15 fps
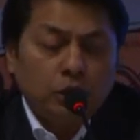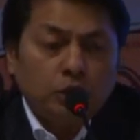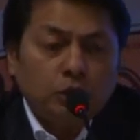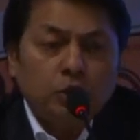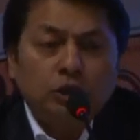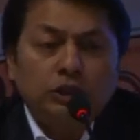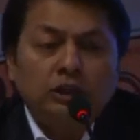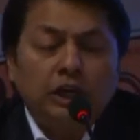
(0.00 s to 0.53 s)

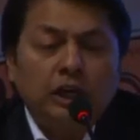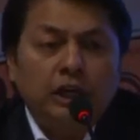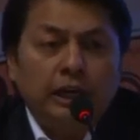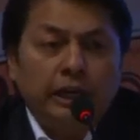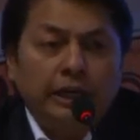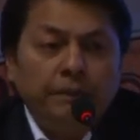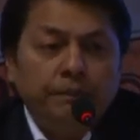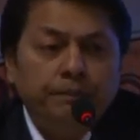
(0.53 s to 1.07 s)
So
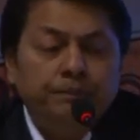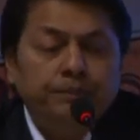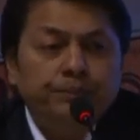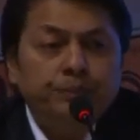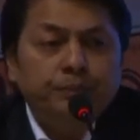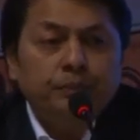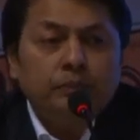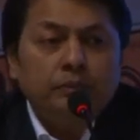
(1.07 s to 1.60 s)
suddenly,
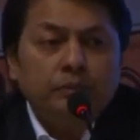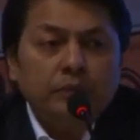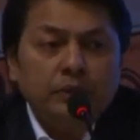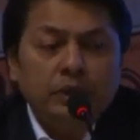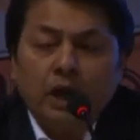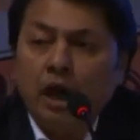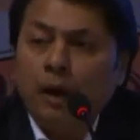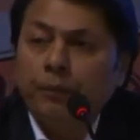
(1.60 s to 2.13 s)

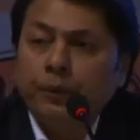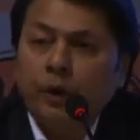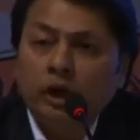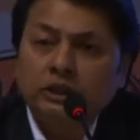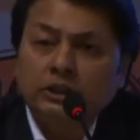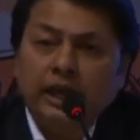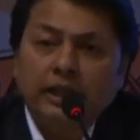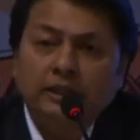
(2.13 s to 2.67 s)
a
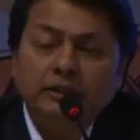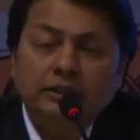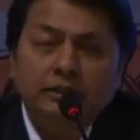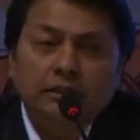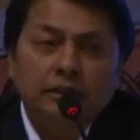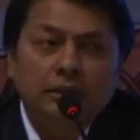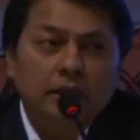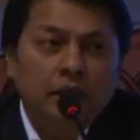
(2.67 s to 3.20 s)

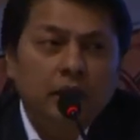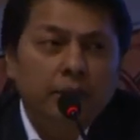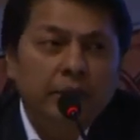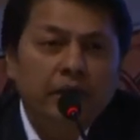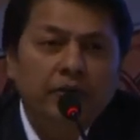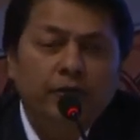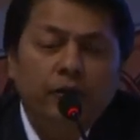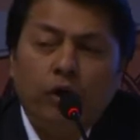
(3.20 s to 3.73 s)
process
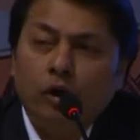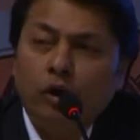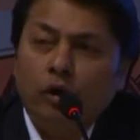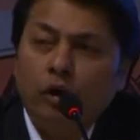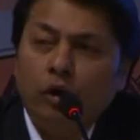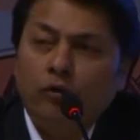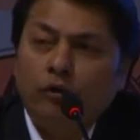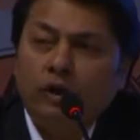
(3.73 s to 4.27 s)
being
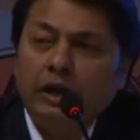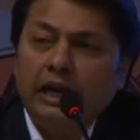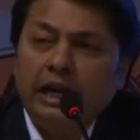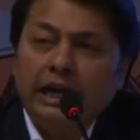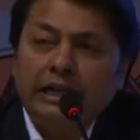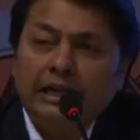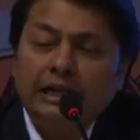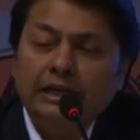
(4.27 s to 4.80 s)
followed over
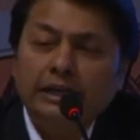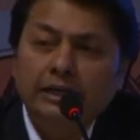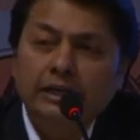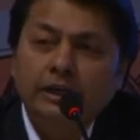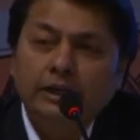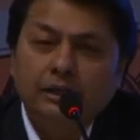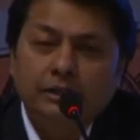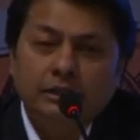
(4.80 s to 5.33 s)
18
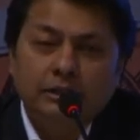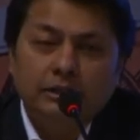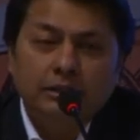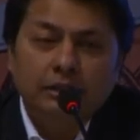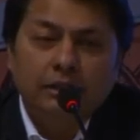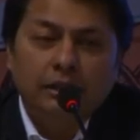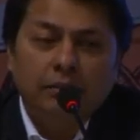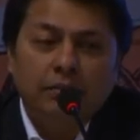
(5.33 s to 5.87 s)

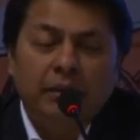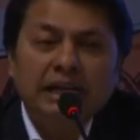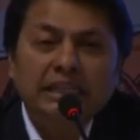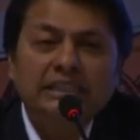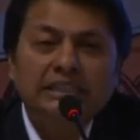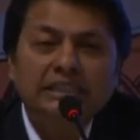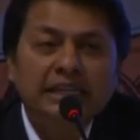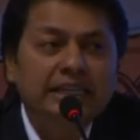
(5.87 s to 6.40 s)
years by
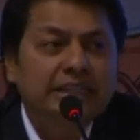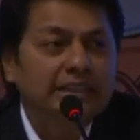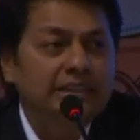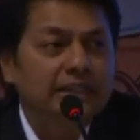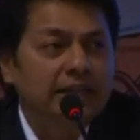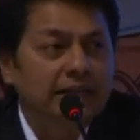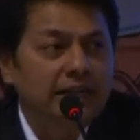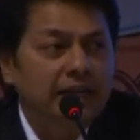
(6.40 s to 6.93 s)

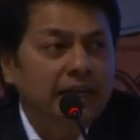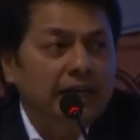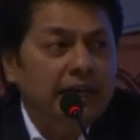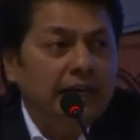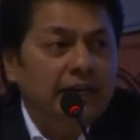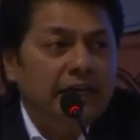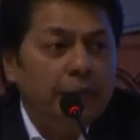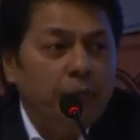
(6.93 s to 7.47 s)
6
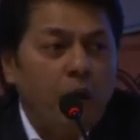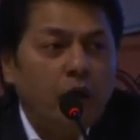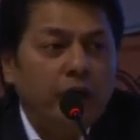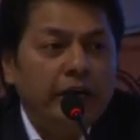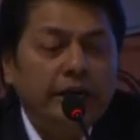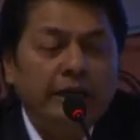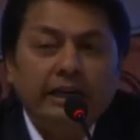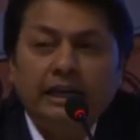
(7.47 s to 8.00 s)

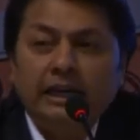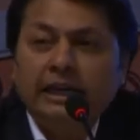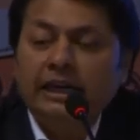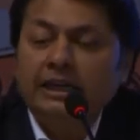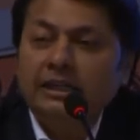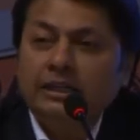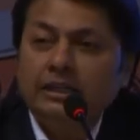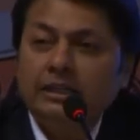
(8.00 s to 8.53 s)

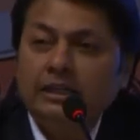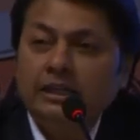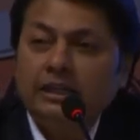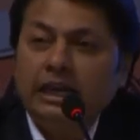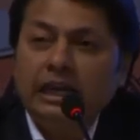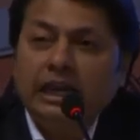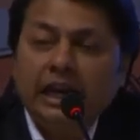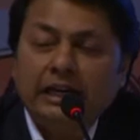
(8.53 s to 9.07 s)
democratically
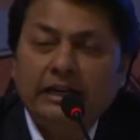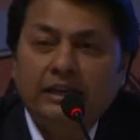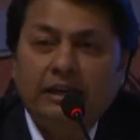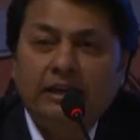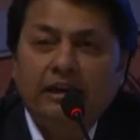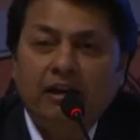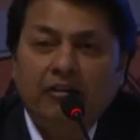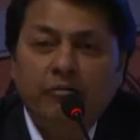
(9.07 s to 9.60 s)

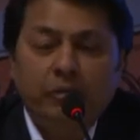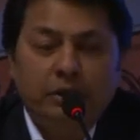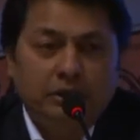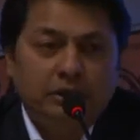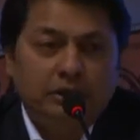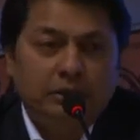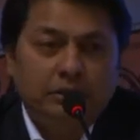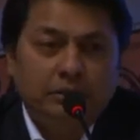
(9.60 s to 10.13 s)
elected
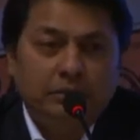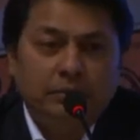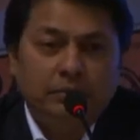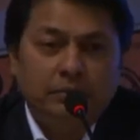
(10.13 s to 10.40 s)
governments,